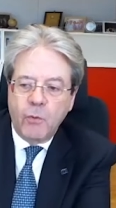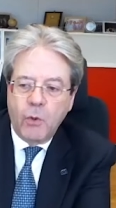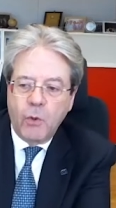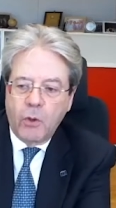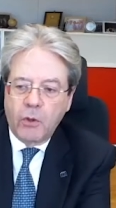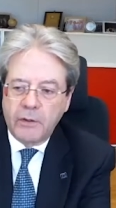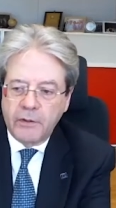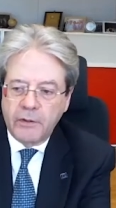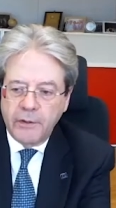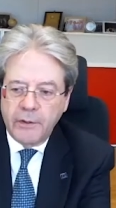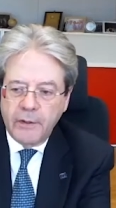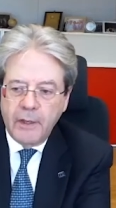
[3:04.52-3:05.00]

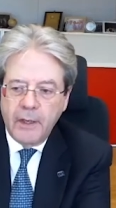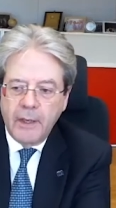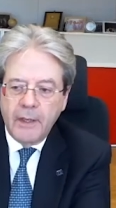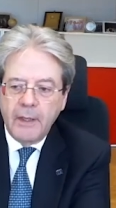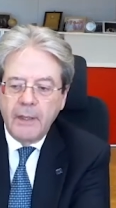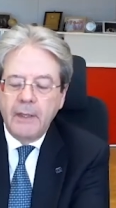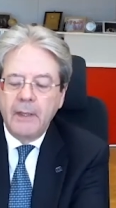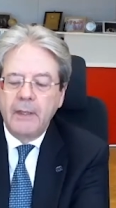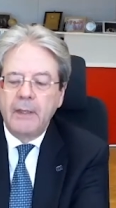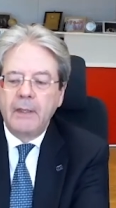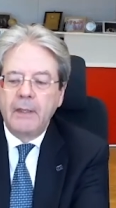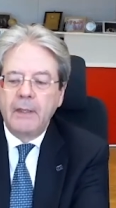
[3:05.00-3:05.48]
quarter
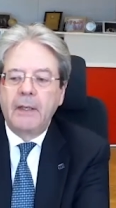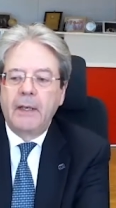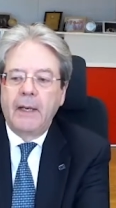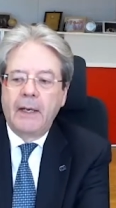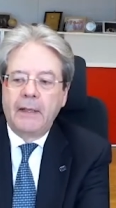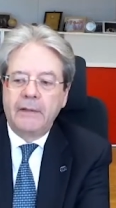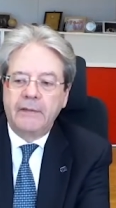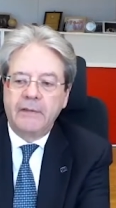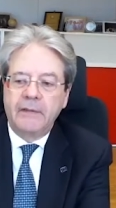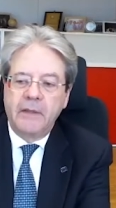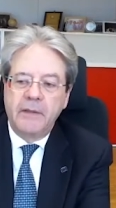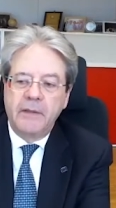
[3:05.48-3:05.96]

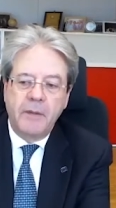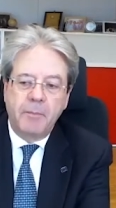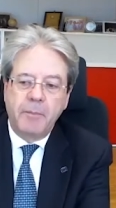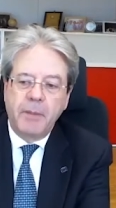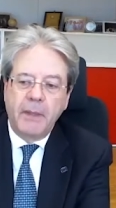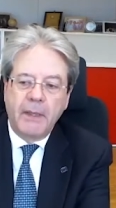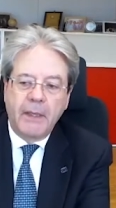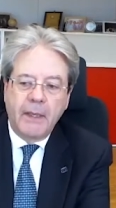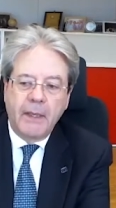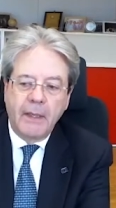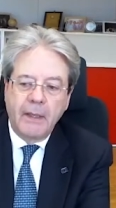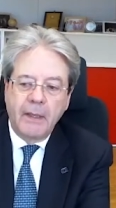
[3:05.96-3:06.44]
and in the
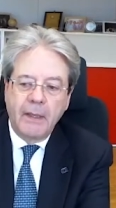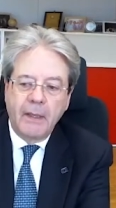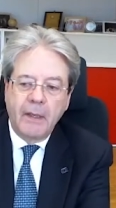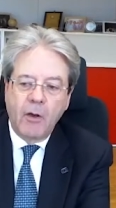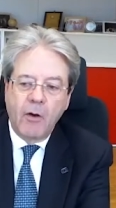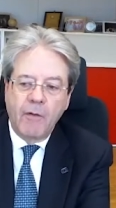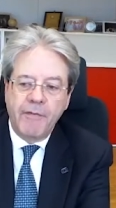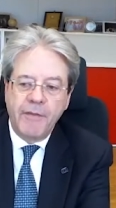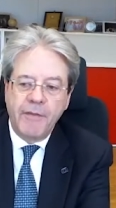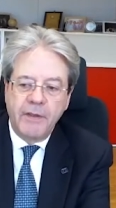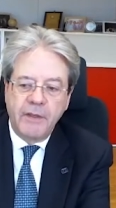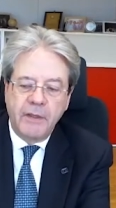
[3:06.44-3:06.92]
beginning
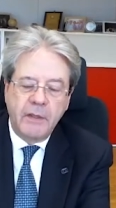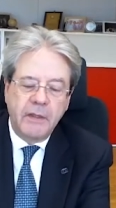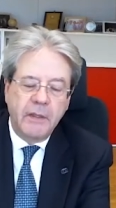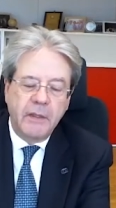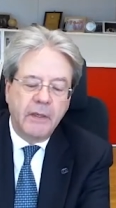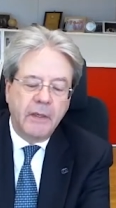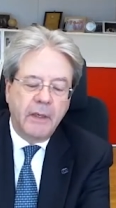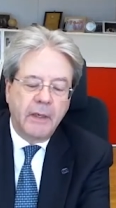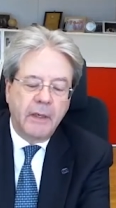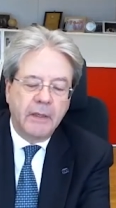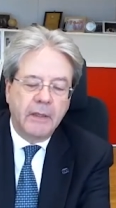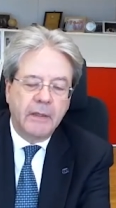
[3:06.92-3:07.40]
of the
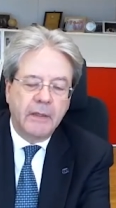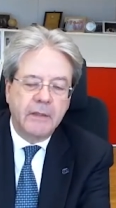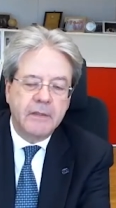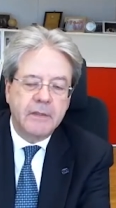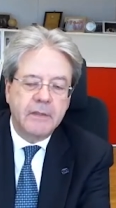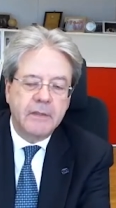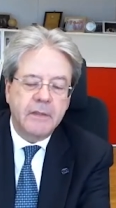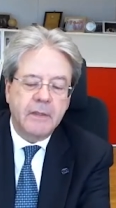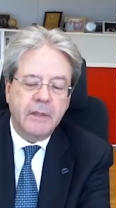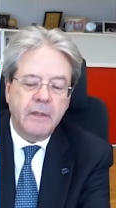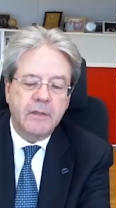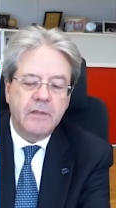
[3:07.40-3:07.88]
year
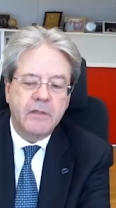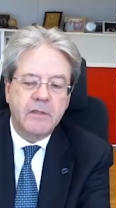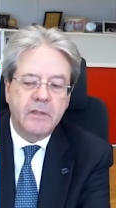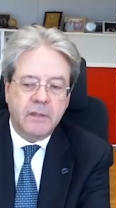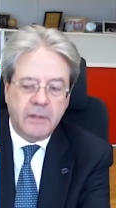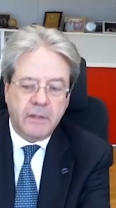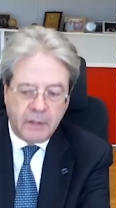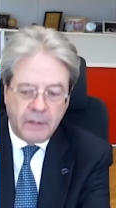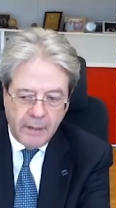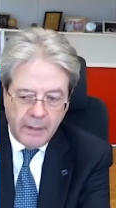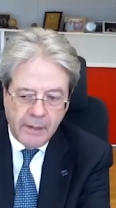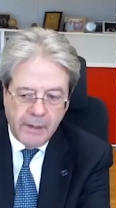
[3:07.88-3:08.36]
is
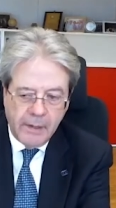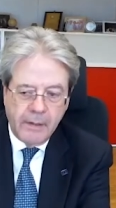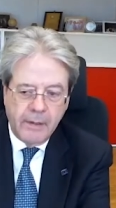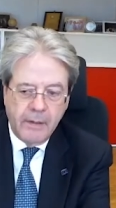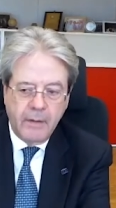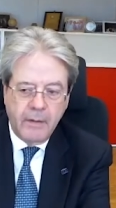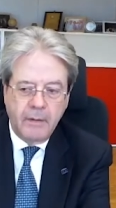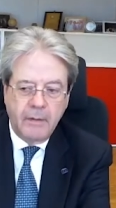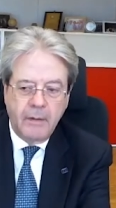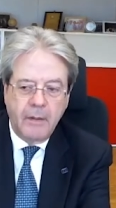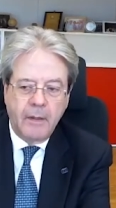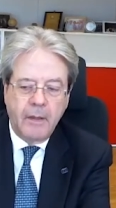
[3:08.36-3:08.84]
still
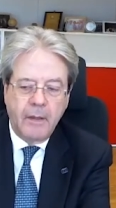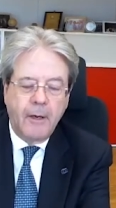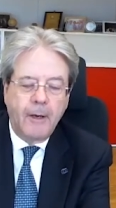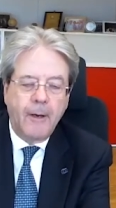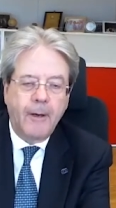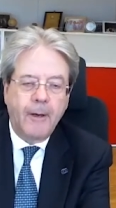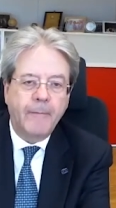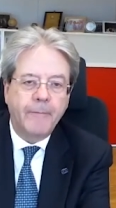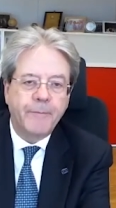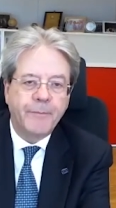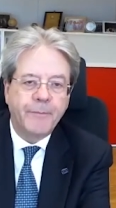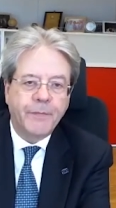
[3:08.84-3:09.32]

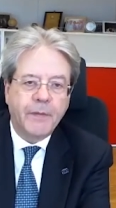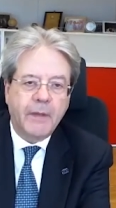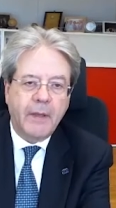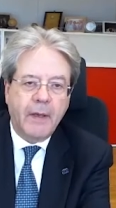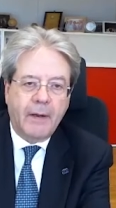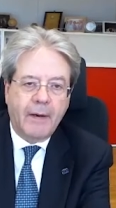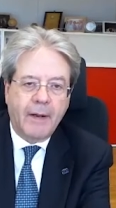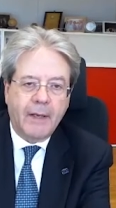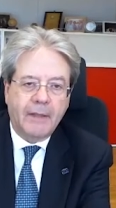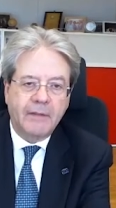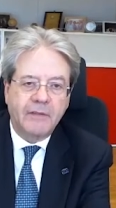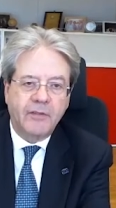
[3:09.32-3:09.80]

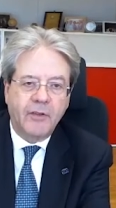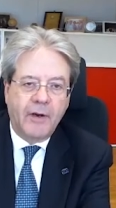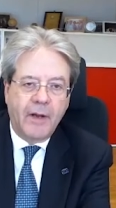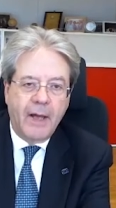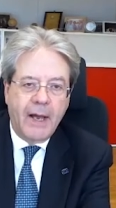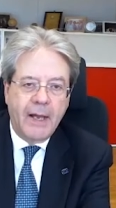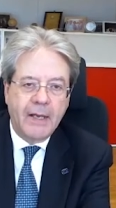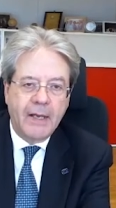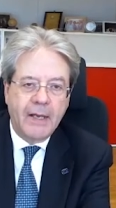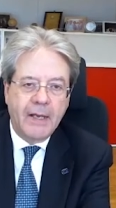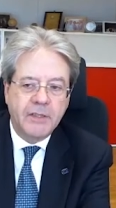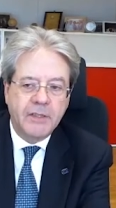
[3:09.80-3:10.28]

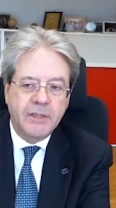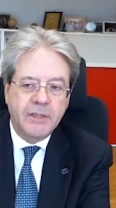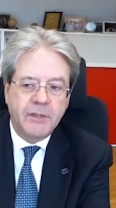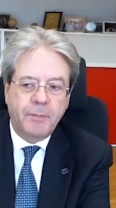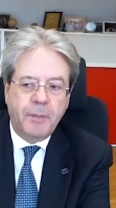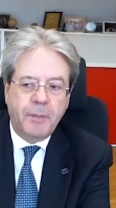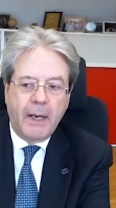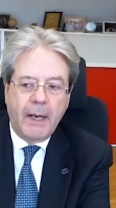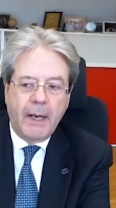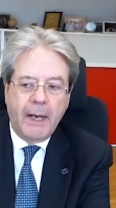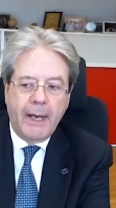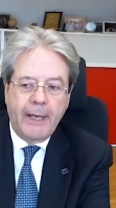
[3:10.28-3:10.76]

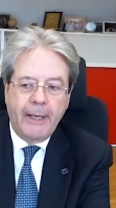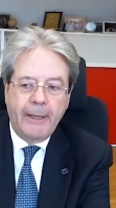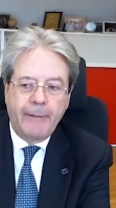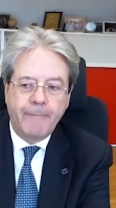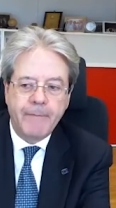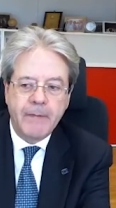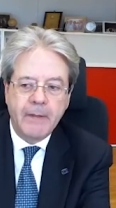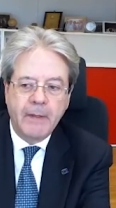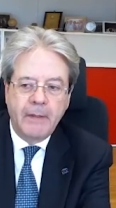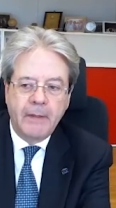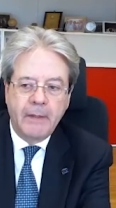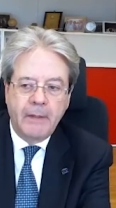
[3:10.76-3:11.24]
characterized
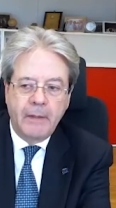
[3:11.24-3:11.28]
by